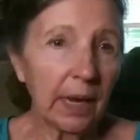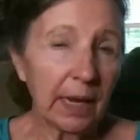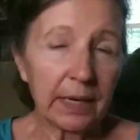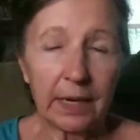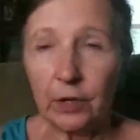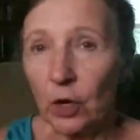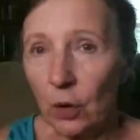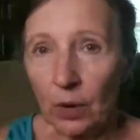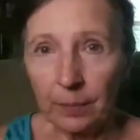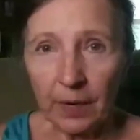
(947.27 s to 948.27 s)
And I
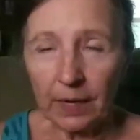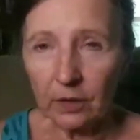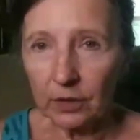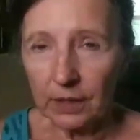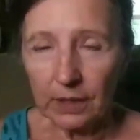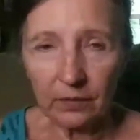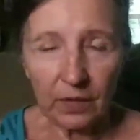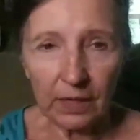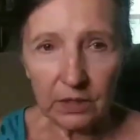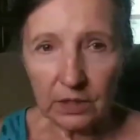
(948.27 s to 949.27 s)
know I'm not going to get
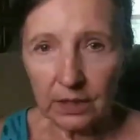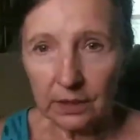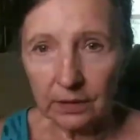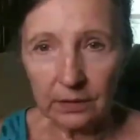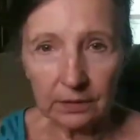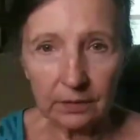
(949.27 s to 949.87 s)
that done